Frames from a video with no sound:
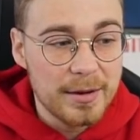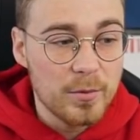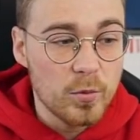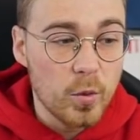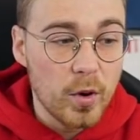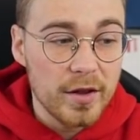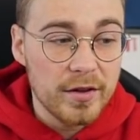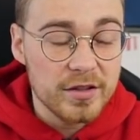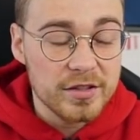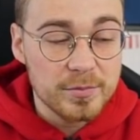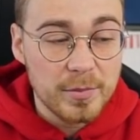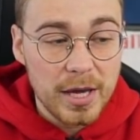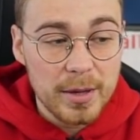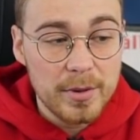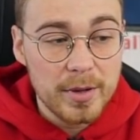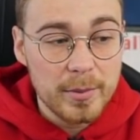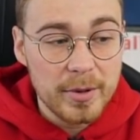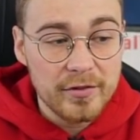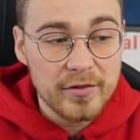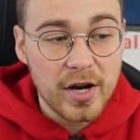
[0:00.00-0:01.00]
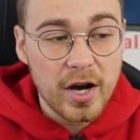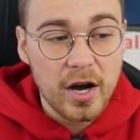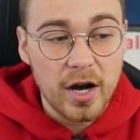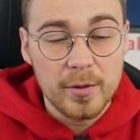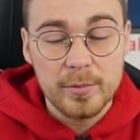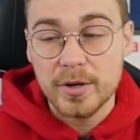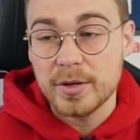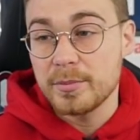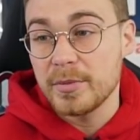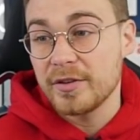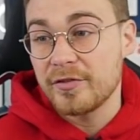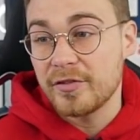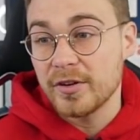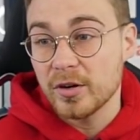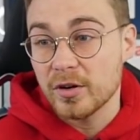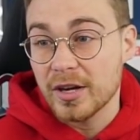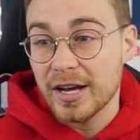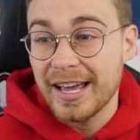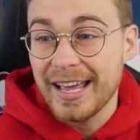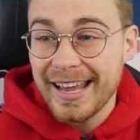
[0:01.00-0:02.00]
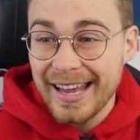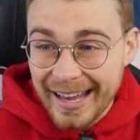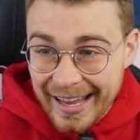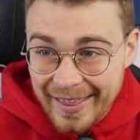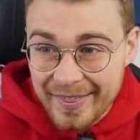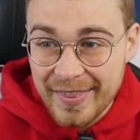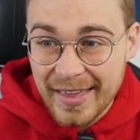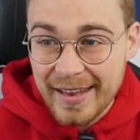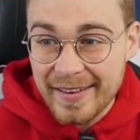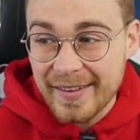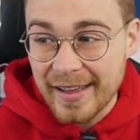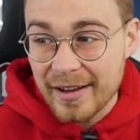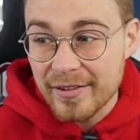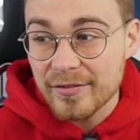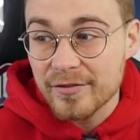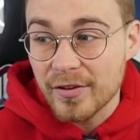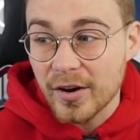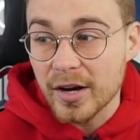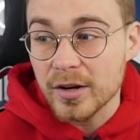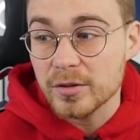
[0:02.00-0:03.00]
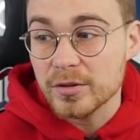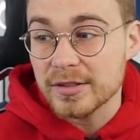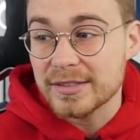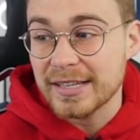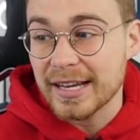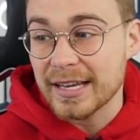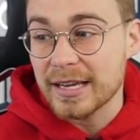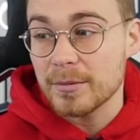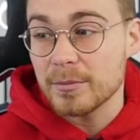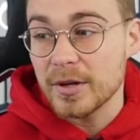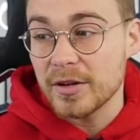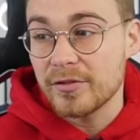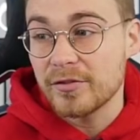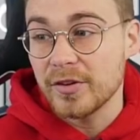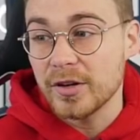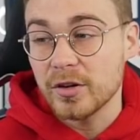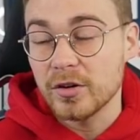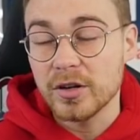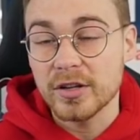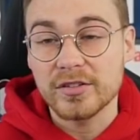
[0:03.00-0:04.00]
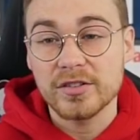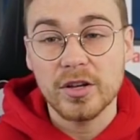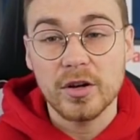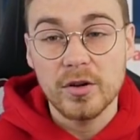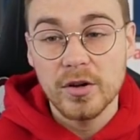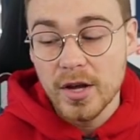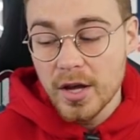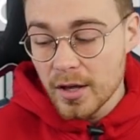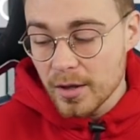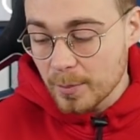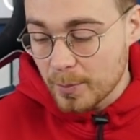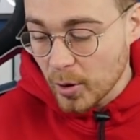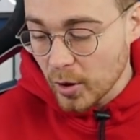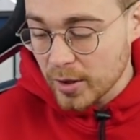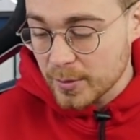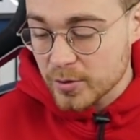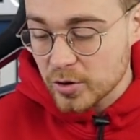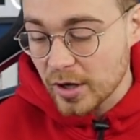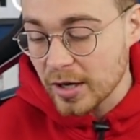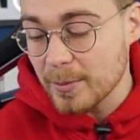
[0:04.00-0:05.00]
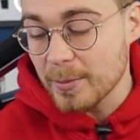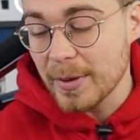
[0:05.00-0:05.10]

One that's maybe a bit of a hybrid midfielder and then that final attacking midfielder. So the point I'm trying to